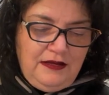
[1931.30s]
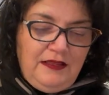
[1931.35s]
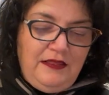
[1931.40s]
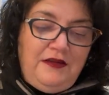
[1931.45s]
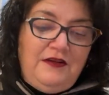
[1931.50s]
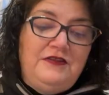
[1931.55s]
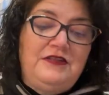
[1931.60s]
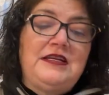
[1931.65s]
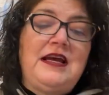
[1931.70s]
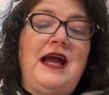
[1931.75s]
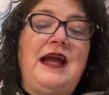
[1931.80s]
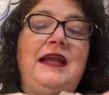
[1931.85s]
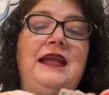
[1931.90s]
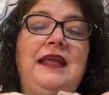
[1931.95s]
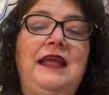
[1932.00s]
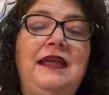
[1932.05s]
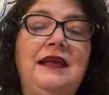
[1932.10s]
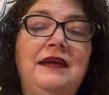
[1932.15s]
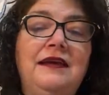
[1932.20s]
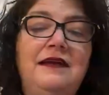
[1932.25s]
they're
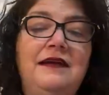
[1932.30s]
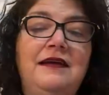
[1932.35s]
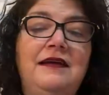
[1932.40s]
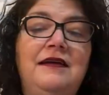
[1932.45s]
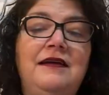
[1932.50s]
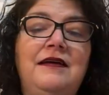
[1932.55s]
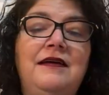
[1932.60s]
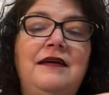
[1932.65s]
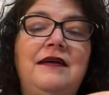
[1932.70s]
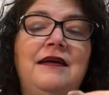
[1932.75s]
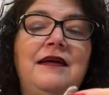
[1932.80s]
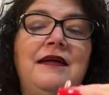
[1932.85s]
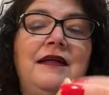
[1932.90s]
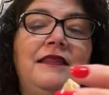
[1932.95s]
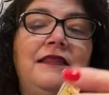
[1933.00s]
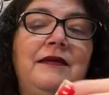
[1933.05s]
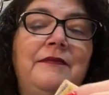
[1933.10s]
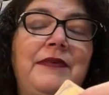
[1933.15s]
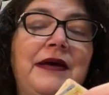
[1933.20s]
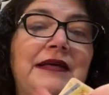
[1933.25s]
tiny.
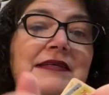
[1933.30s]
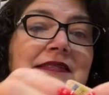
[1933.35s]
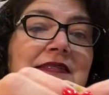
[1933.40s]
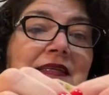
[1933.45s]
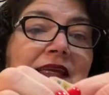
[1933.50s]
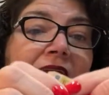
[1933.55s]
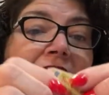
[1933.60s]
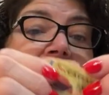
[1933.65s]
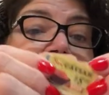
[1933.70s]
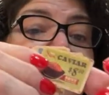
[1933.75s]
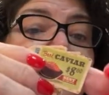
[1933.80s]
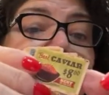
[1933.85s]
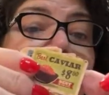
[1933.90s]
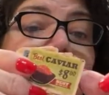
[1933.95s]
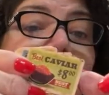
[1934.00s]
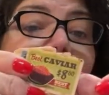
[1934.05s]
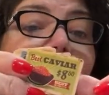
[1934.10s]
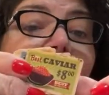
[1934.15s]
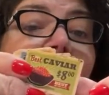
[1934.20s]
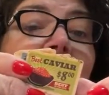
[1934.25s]
The best
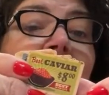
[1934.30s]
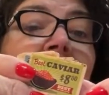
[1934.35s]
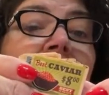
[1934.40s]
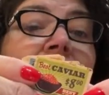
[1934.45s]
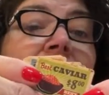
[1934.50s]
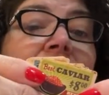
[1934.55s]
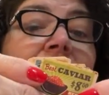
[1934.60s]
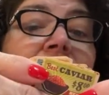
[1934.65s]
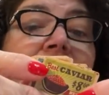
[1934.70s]
caviar,